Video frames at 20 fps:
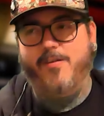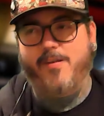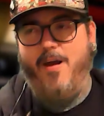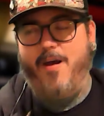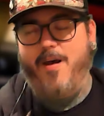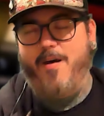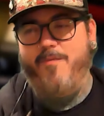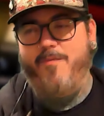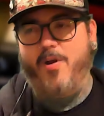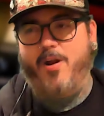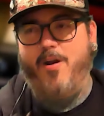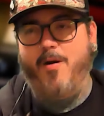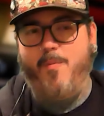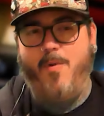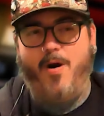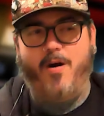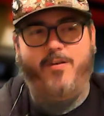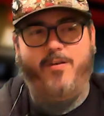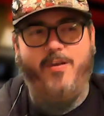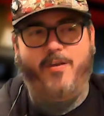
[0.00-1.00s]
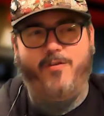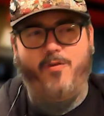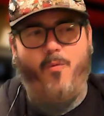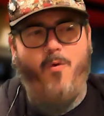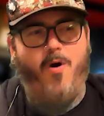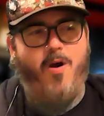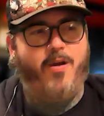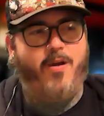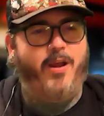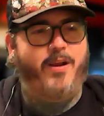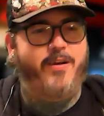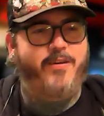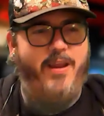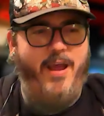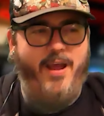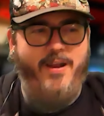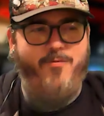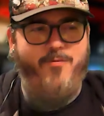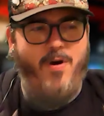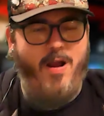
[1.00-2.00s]
Vicar Marx has a Walking
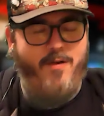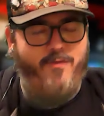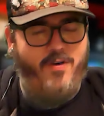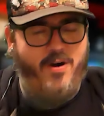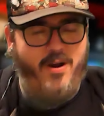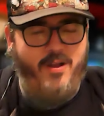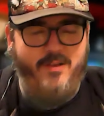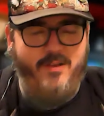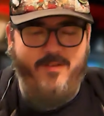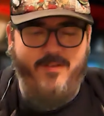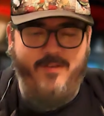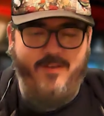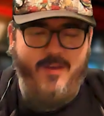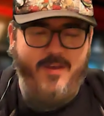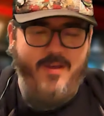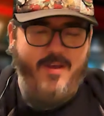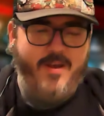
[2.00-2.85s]
Dead reference.